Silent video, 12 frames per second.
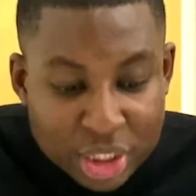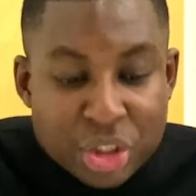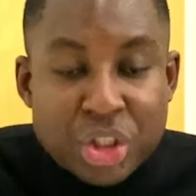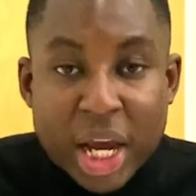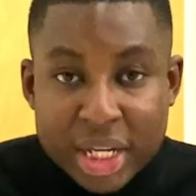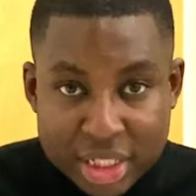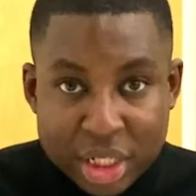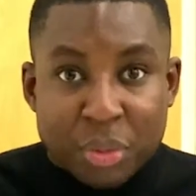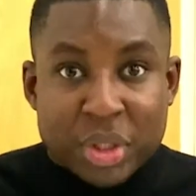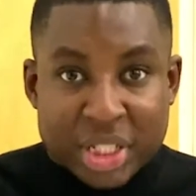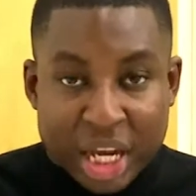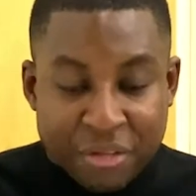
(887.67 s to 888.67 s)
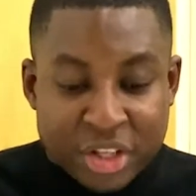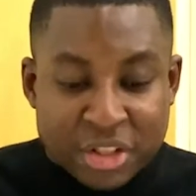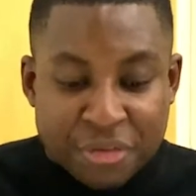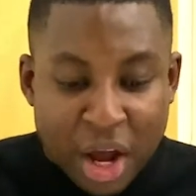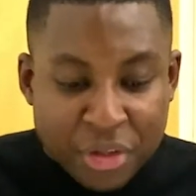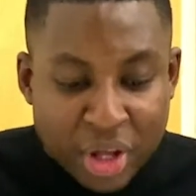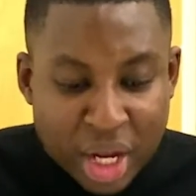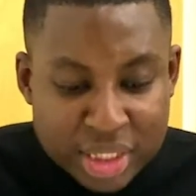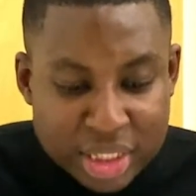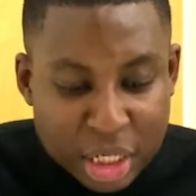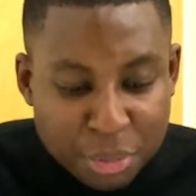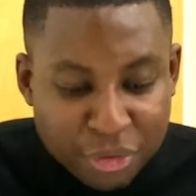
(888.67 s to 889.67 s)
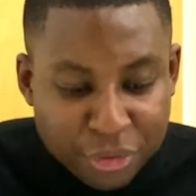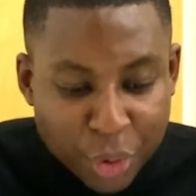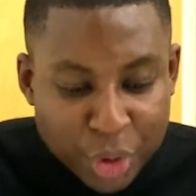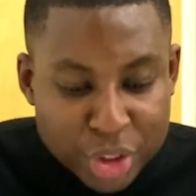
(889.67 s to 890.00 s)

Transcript: Jesse was David's father, as I said before.